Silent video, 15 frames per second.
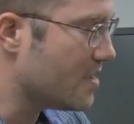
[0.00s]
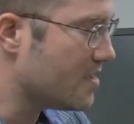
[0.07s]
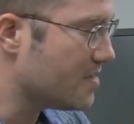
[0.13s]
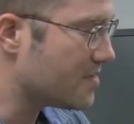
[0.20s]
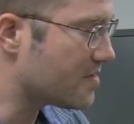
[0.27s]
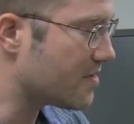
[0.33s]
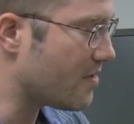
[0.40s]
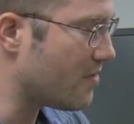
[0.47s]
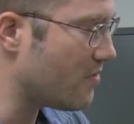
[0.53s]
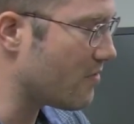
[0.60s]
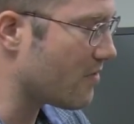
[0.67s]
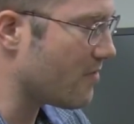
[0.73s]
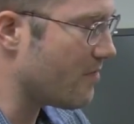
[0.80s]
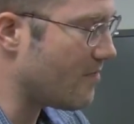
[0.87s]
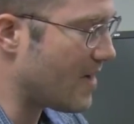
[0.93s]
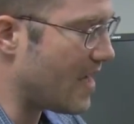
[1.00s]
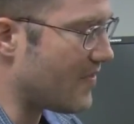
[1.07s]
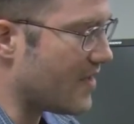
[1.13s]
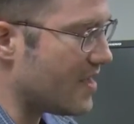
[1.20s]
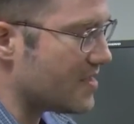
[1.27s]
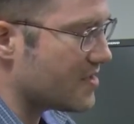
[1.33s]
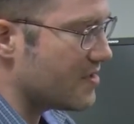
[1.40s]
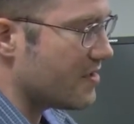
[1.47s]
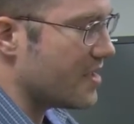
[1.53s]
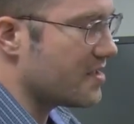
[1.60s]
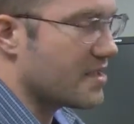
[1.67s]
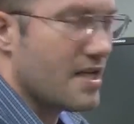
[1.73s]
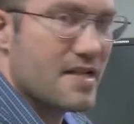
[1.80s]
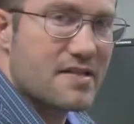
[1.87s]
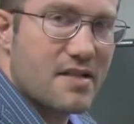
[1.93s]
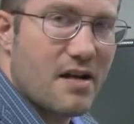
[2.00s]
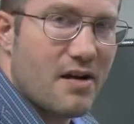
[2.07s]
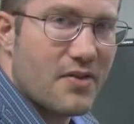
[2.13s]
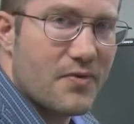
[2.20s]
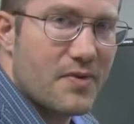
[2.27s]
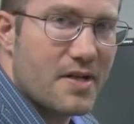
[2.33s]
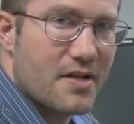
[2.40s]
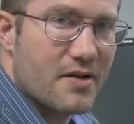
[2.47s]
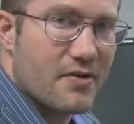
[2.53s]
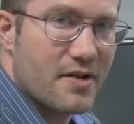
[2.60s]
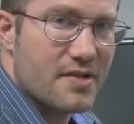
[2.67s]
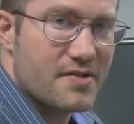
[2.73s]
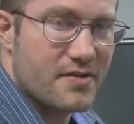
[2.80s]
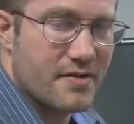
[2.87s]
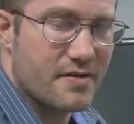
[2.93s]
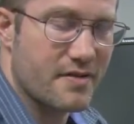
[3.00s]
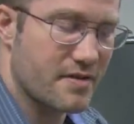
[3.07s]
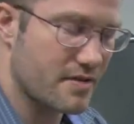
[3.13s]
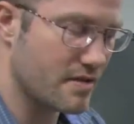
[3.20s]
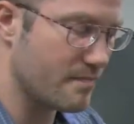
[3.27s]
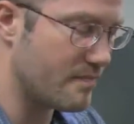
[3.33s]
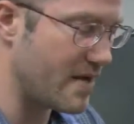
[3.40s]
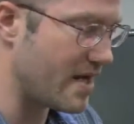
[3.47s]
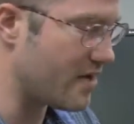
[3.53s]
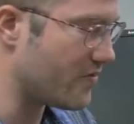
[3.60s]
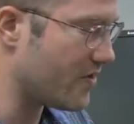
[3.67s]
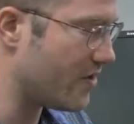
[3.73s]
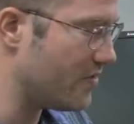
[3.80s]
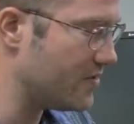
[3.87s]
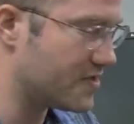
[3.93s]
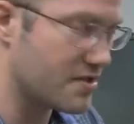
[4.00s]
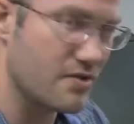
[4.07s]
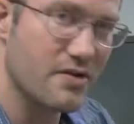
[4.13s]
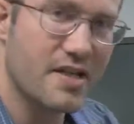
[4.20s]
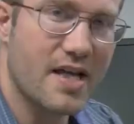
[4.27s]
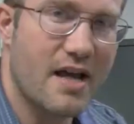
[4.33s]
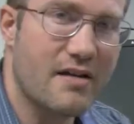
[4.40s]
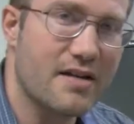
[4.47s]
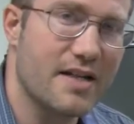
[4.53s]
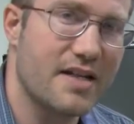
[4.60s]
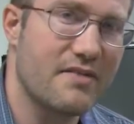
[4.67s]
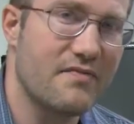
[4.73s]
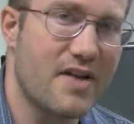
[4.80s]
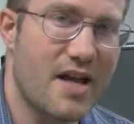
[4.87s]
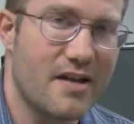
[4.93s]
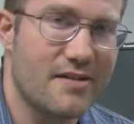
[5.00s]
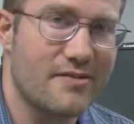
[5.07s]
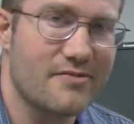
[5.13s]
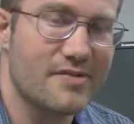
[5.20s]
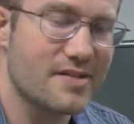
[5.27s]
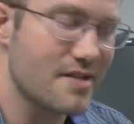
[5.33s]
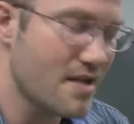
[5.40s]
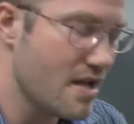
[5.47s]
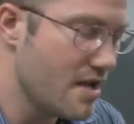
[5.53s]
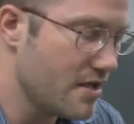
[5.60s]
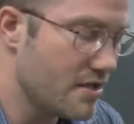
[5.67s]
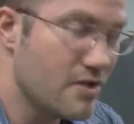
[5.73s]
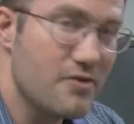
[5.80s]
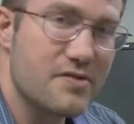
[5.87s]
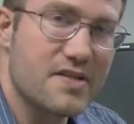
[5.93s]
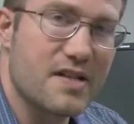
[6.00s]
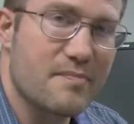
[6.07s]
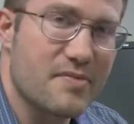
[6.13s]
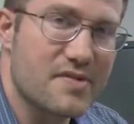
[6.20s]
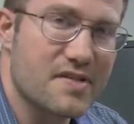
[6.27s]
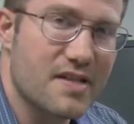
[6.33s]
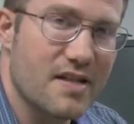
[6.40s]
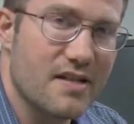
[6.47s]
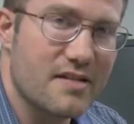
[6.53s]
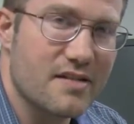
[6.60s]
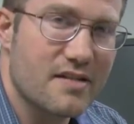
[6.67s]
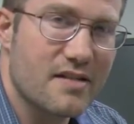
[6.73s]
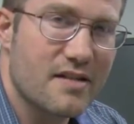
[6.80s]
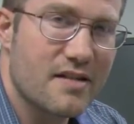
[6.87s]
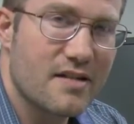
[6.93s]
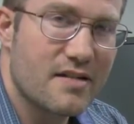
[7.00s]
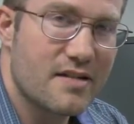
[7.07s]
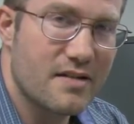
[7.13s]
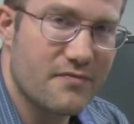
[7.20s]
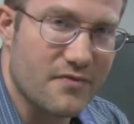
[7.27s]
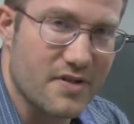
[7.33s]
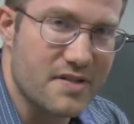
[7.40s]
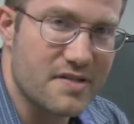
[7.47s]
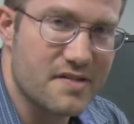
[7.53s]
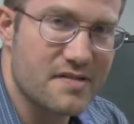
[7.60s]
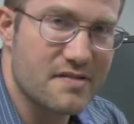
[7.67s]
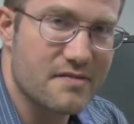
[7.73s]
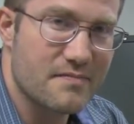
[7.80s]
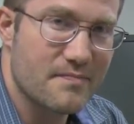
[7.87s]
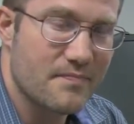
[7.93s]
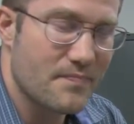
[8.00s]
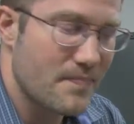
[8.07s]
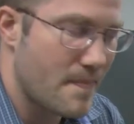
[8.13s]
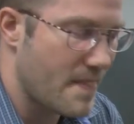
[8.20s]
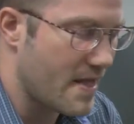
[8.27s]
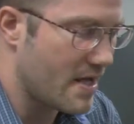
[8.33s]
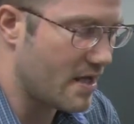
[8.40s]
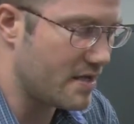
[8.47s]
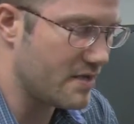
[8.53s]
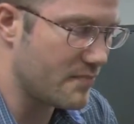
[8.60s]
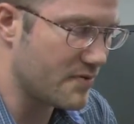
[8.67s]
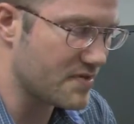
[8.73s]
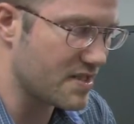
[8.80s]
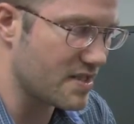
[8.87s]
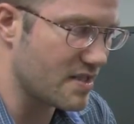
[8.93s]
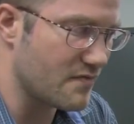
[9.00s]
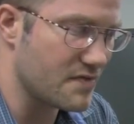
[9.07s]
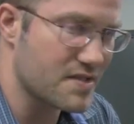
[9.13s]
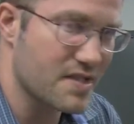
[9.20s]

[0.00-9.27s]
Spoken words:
So by this, you can test all three currents. You're going to compare those to your calculated values using percent difference, a percent difference